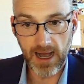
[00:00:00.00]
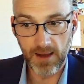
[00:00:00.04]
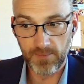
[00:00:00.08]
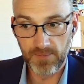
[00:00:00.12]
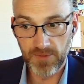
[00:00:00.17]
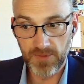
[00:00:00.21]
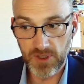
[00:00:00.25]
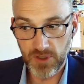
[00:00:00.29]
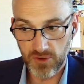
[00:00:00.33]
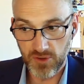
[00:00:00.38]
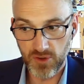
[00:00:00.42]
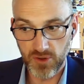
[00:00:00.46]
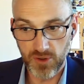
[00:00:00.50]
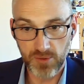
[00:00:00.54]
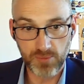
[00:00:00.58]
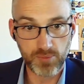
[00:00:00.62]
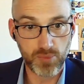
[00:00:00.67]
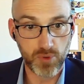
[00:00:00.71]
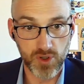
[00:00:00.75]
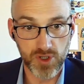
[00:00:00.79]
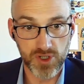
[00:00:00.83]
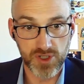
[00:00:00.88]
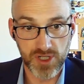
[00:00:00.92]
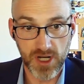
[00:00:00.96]
you could
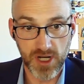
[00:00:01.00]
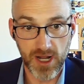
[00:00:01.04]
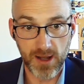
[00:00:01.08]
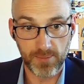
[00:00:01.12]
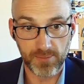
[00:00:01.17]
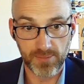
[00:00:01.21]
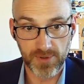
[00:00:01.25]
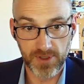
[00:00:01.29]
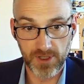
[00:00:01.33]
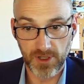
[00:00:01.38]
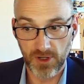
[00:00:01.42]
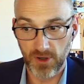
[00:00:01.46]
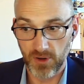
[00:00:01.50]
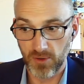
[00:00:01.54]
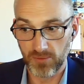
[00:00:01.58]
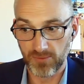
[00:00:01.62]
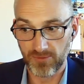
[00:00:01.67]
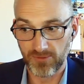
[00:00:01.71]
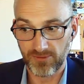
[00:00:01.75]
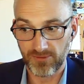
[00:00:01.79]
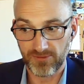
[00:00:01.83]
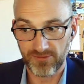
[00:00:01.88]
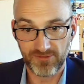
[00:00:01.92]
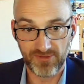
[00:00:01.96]
push up,
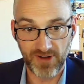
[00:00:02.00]
5.5,